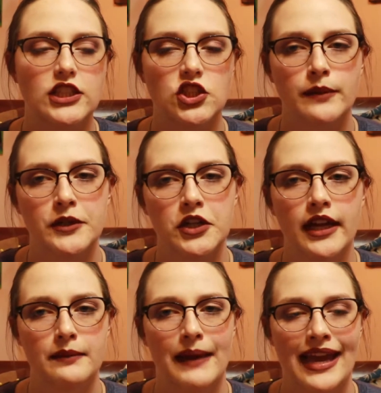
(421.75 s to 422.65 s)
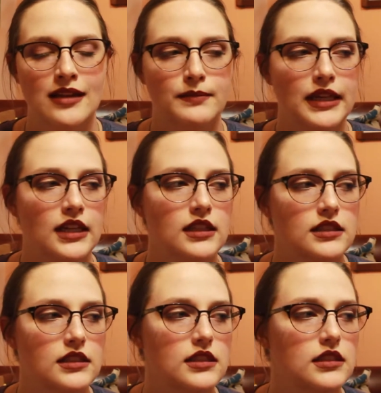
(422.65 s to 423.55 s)
shimmer and matte
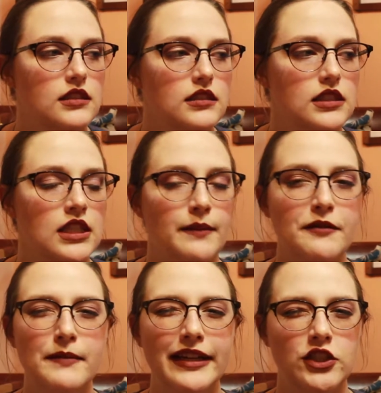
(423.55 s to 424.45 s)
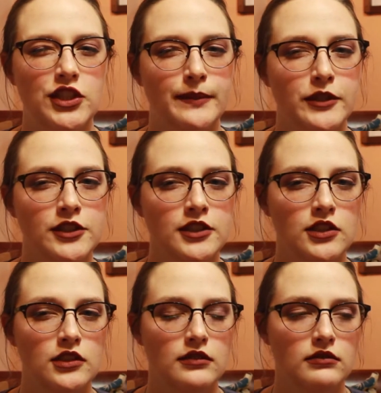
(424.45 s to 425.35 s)
because some of my
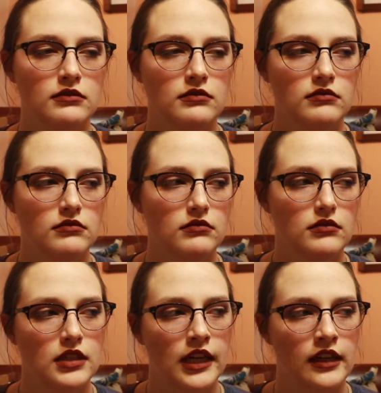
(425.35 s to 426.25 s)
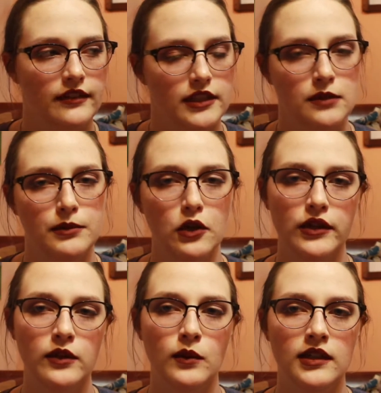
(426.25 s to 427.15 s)
shimmers kind of
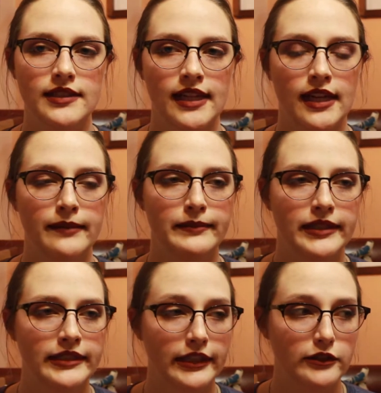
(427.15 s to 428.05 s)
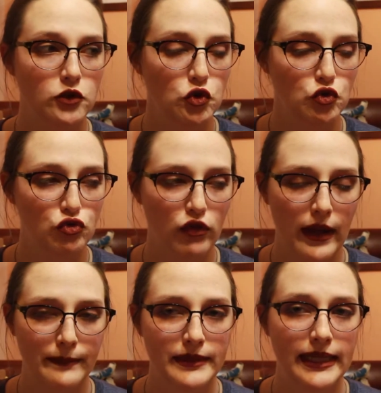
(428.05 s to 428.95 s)
exploded one time because I
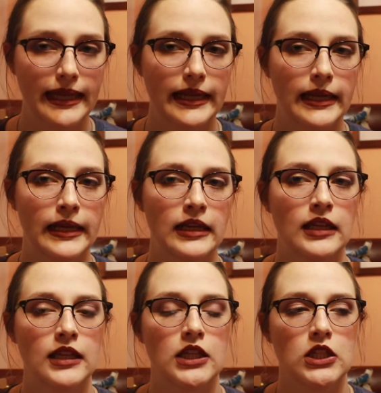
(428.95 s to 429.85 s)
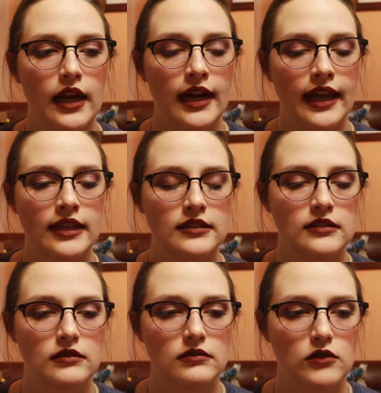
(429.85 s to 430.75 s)
dropped it. And I had
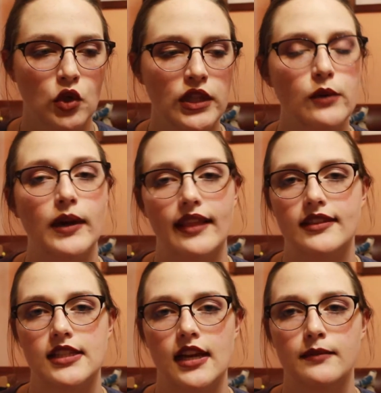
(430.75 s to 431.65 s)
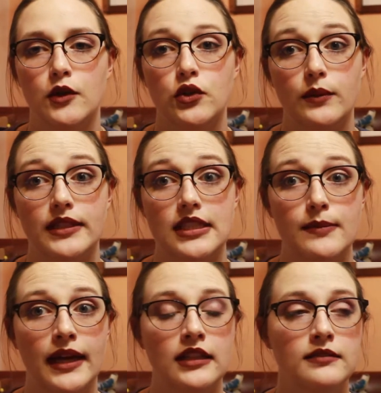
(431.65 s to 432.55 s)
only one at the time, only one Z
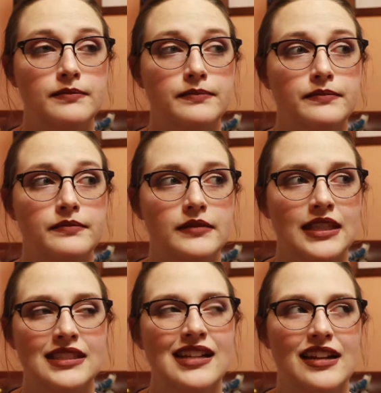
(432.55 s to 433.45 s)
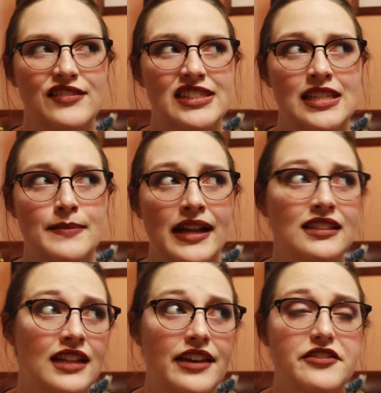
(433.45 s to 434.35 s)
palette. And it's not even a Z
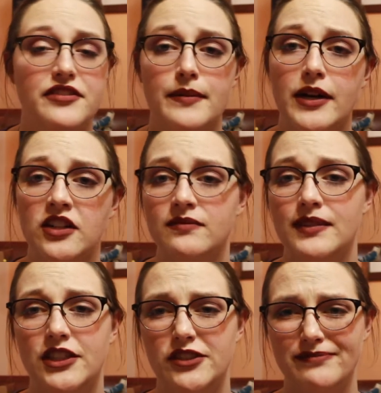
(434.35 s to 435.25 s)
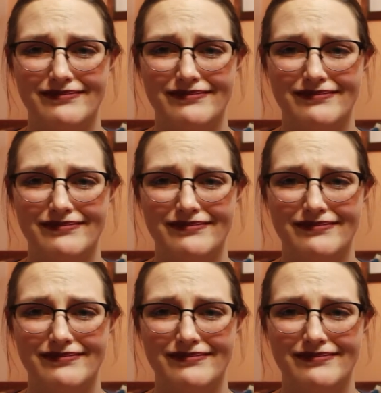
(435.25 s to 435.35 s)
palette, neither of them are. They're